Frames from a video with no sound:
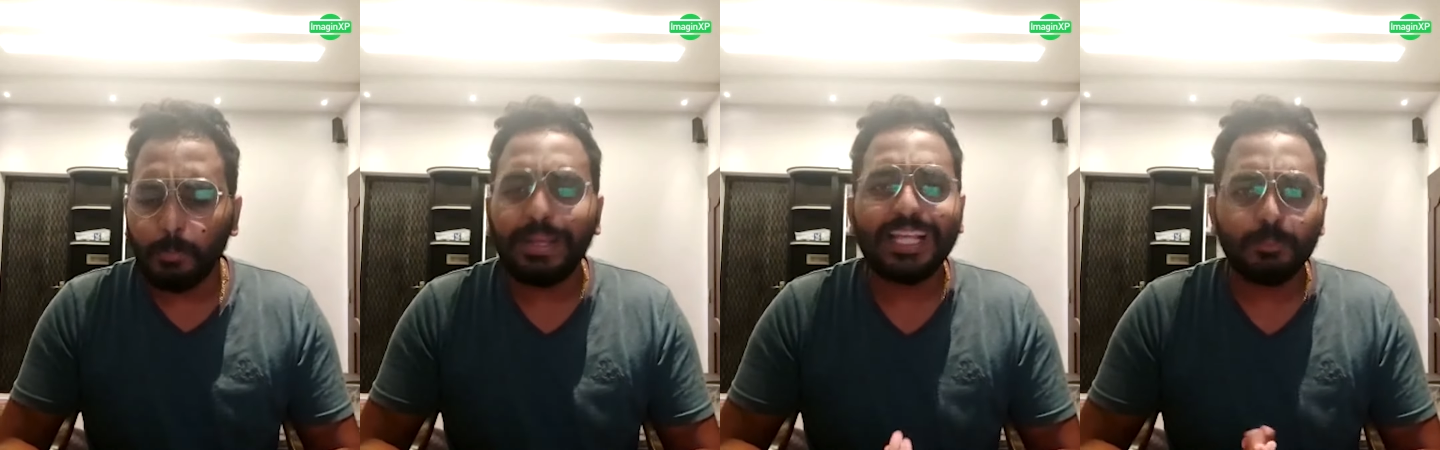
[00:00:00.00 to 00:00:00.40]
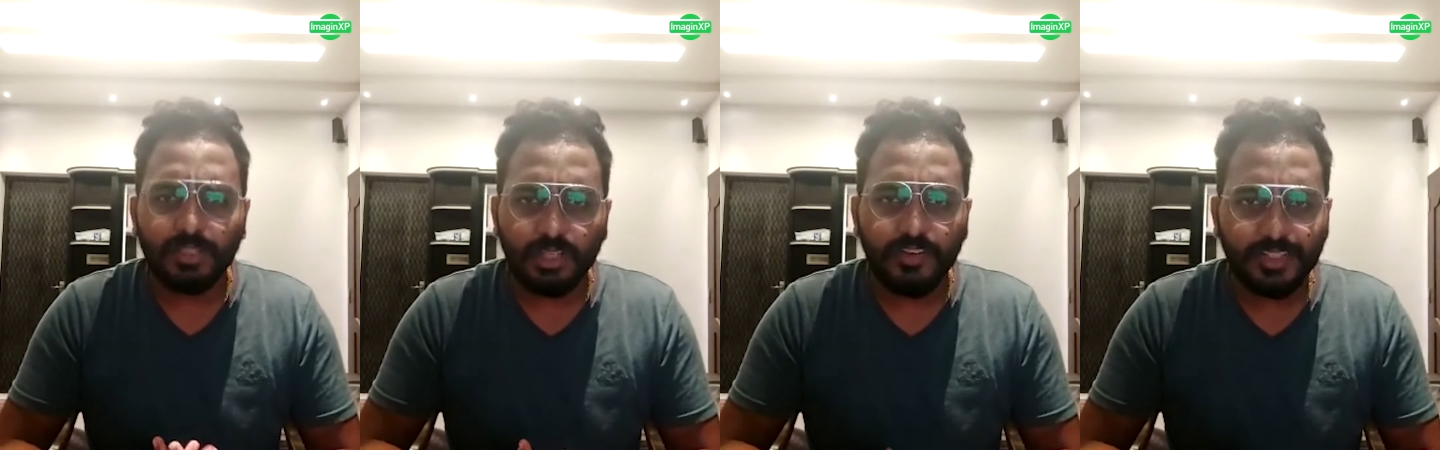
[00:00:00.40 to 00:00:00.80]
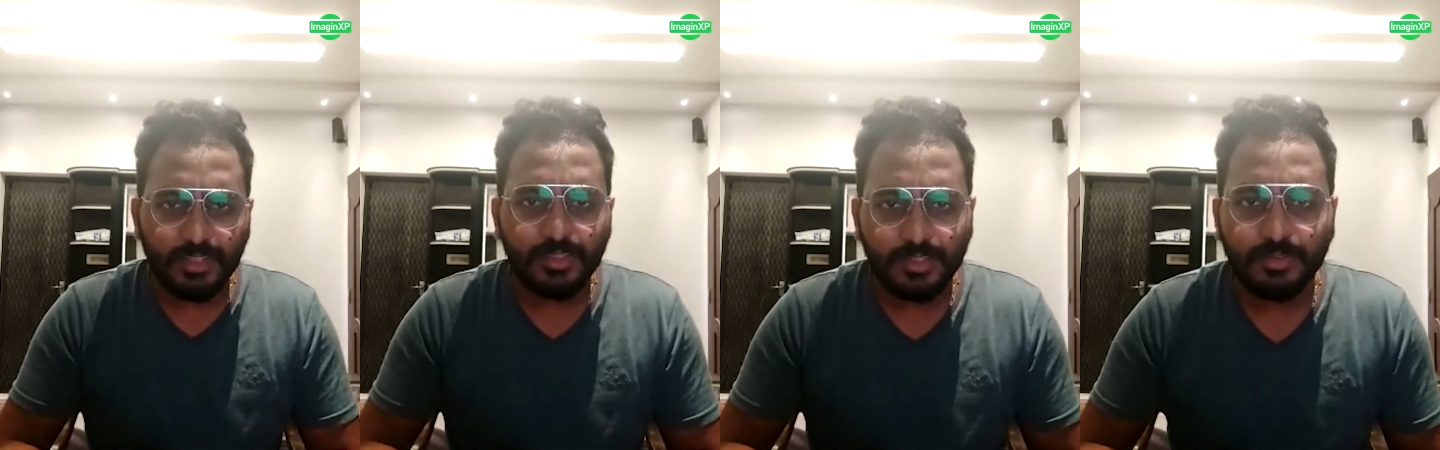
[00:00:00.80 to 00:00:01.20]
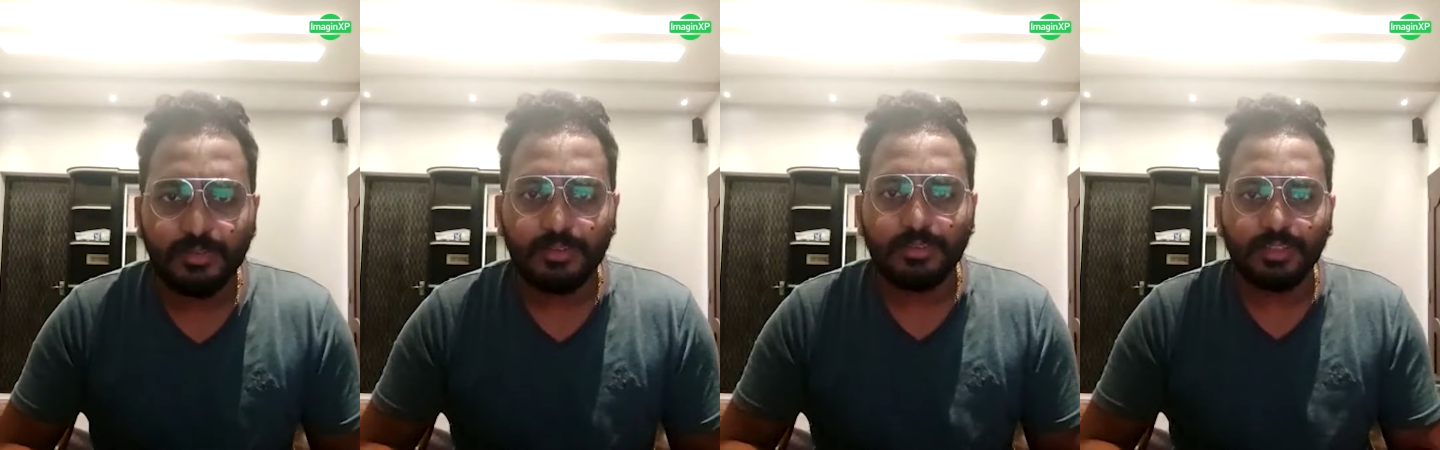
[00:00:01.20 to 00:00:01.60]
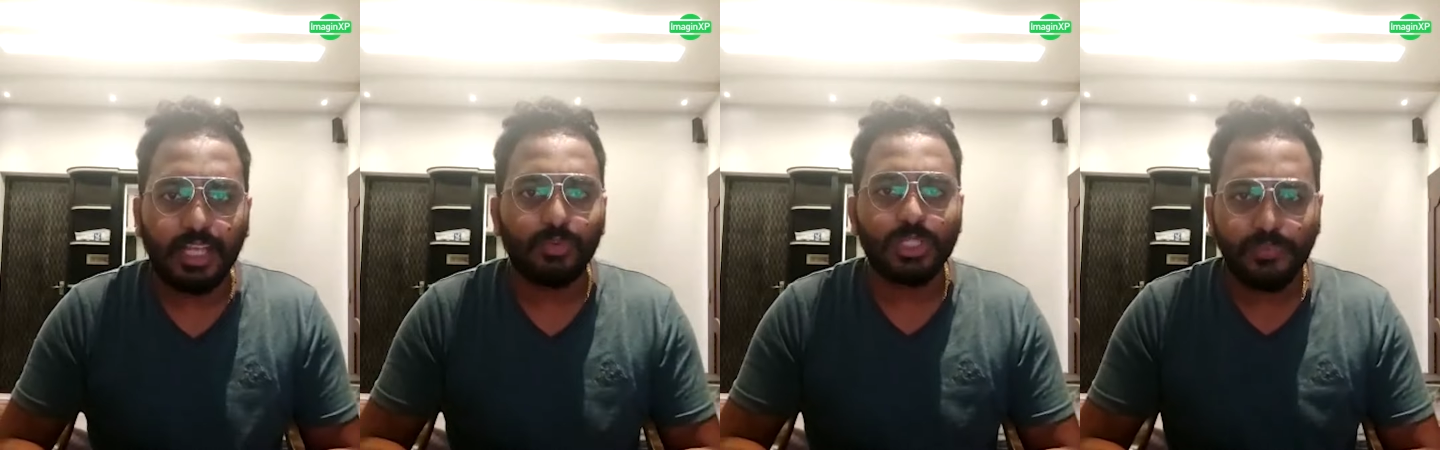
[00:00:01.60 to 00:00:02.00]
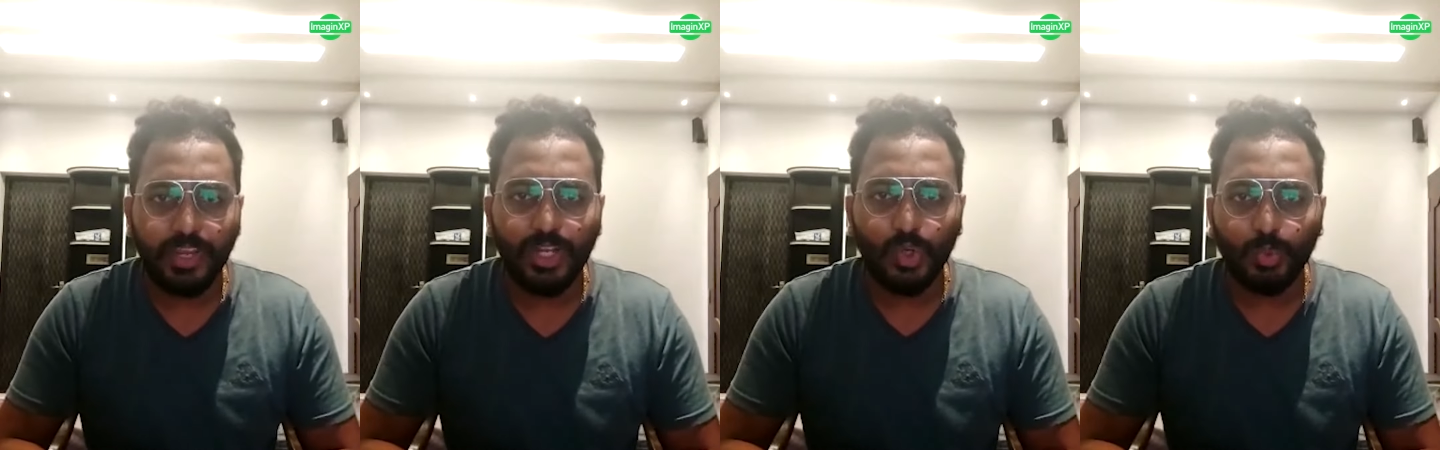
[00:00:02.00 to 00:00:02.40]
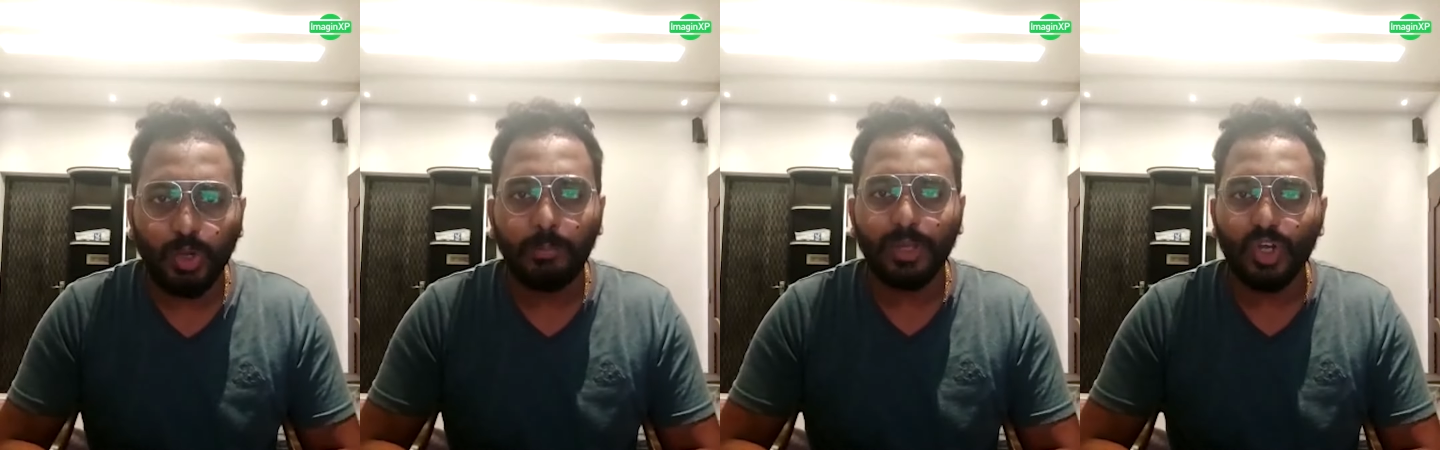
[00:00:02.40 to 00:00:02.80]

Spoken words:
placement services. So that was a very good one.